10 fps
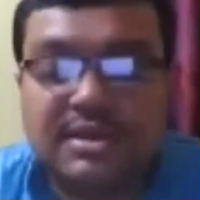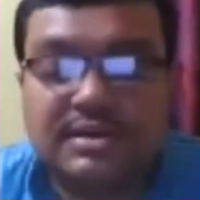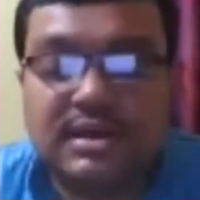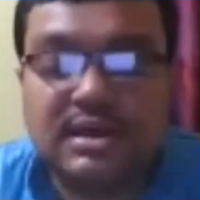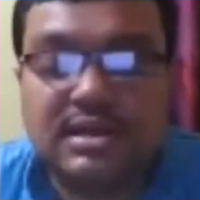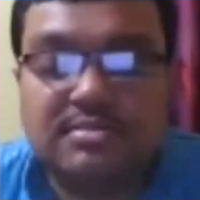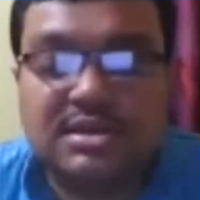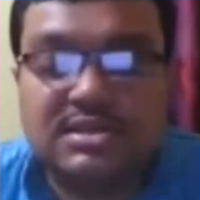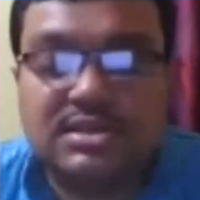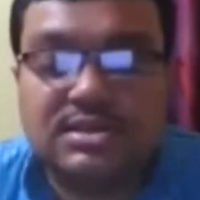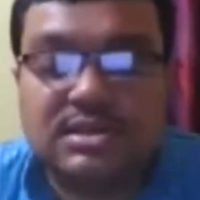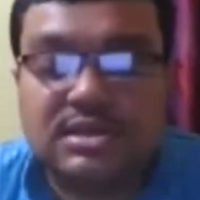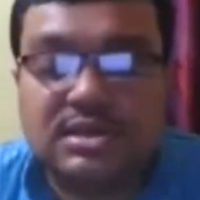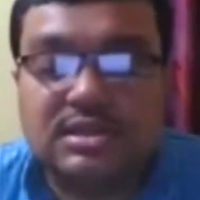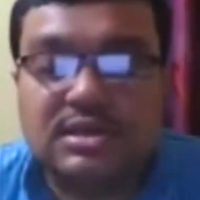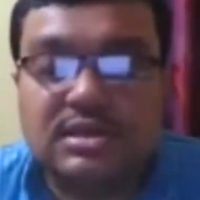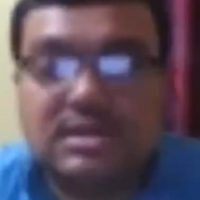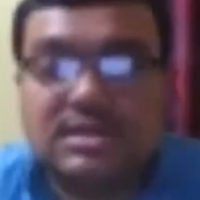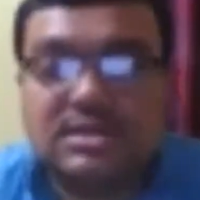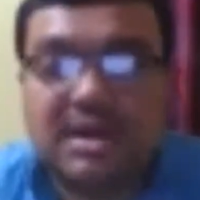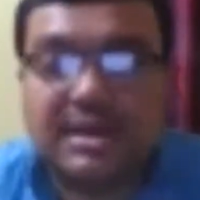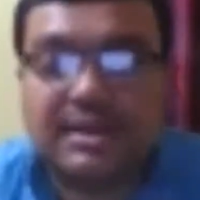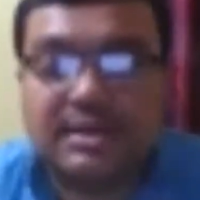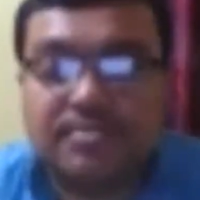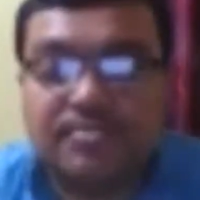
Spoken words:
mental images in the reader's mind,